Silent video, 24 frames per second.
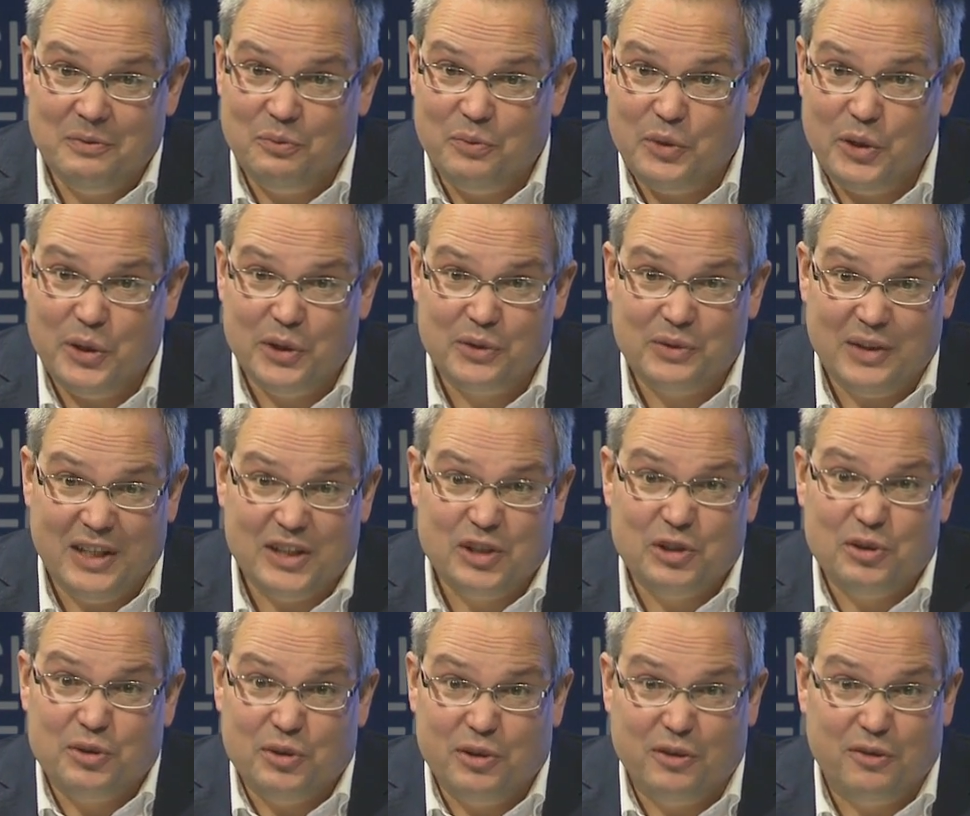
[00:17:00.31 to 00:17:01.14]
worked
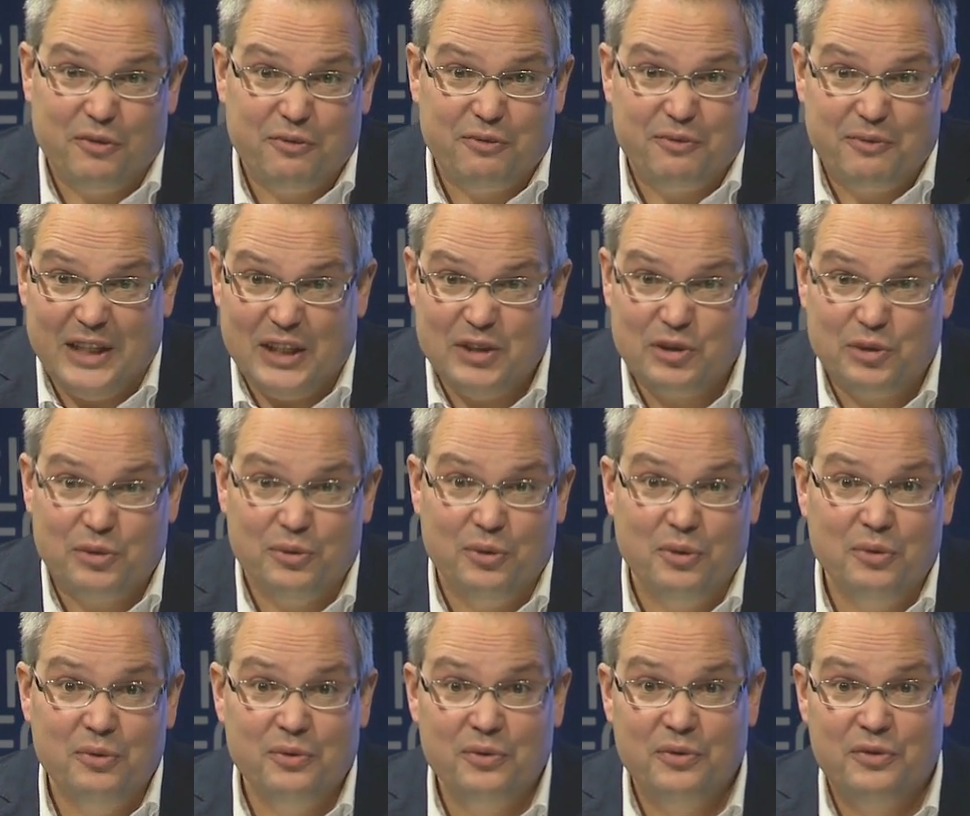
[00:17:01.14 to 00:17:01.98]
as a sort of
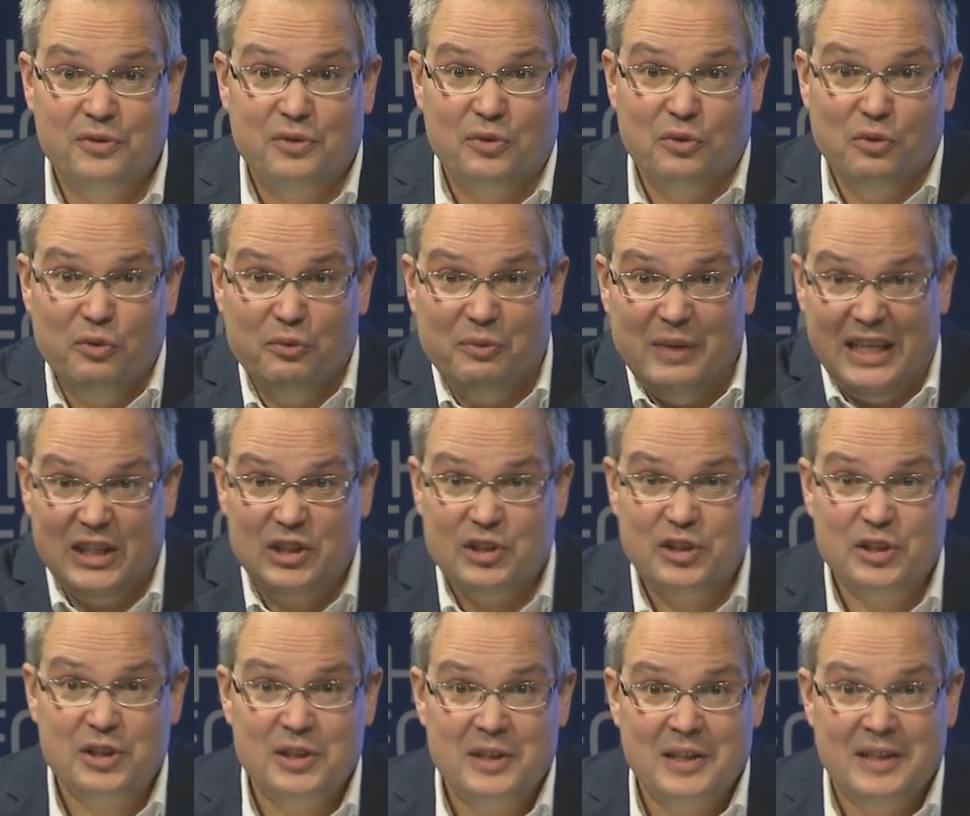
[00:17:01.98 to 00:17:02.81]
vessel through
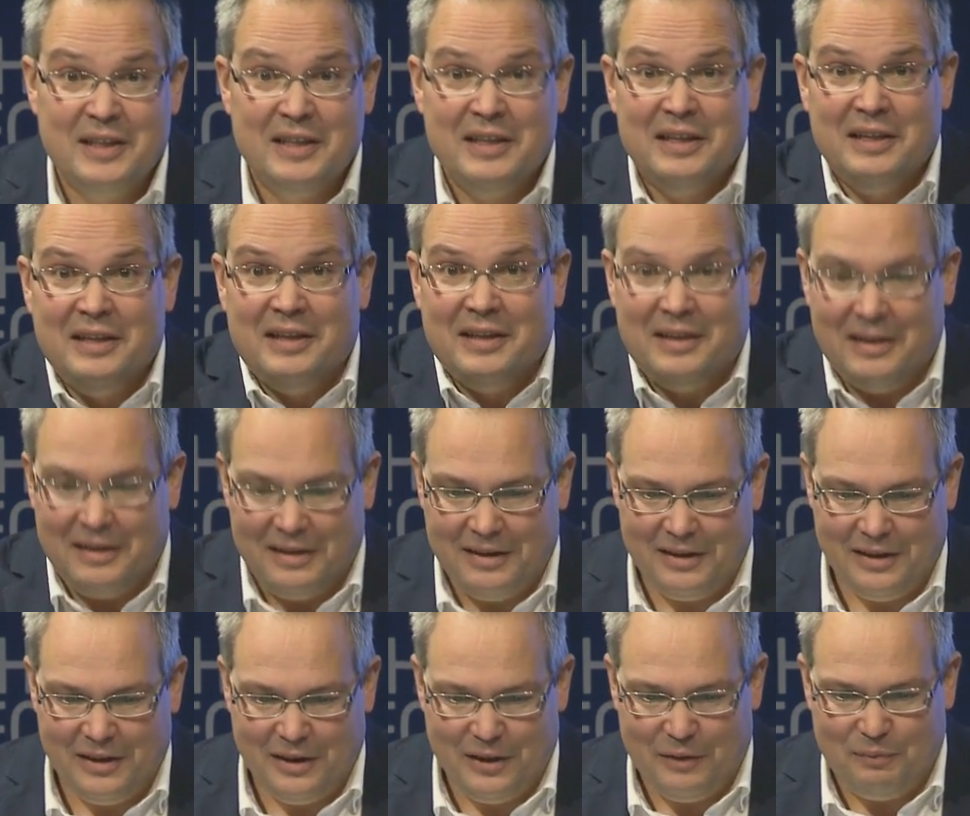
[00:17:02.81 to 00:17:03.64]
which
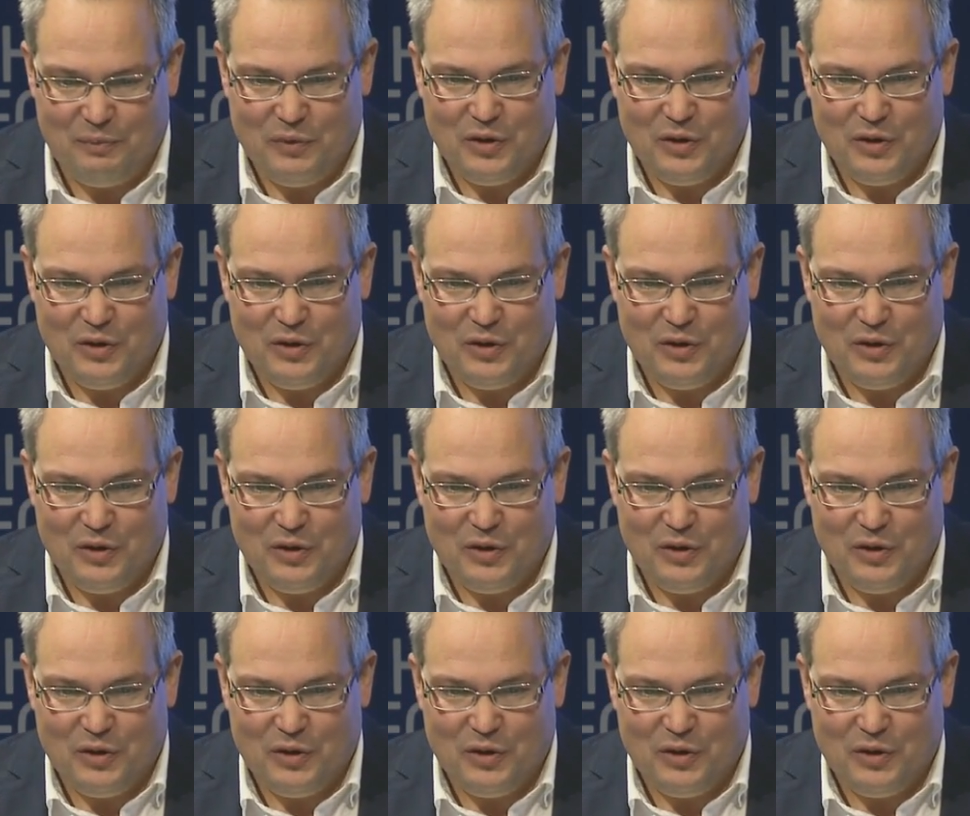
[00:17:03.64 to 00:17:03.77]
uh,